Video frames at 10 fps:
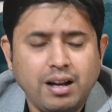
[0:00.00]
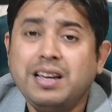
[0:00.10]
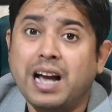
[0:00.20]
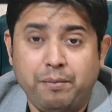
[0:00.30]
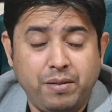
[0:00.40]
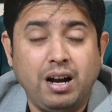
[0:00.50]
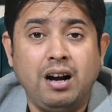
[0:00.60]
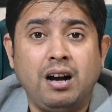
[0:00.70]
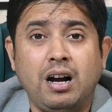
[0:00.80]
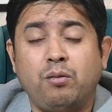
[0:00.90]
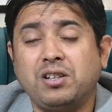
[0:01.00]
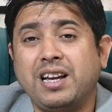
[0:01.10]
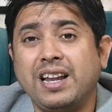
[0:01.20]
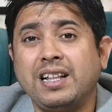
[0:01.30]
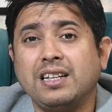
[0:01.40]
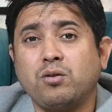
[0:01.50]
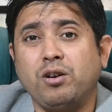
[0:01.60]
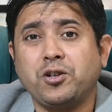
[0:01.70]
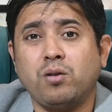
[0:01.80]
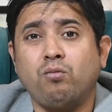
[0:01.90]
Yeah, I was getting this
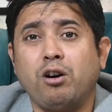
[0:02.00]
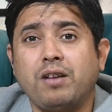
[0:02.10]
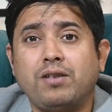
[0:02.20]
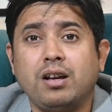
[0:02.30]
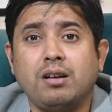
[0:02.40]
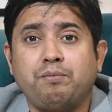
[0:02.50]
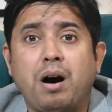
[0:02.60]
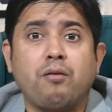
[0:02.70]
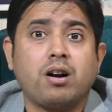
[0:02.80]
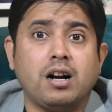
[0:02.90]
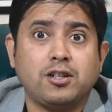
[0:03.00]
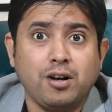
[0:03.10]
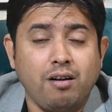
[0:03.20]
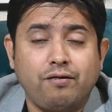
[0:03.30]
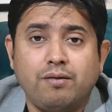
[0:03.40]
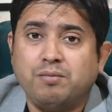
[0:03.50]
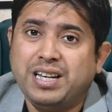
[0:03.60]
question, what if the power cuts off?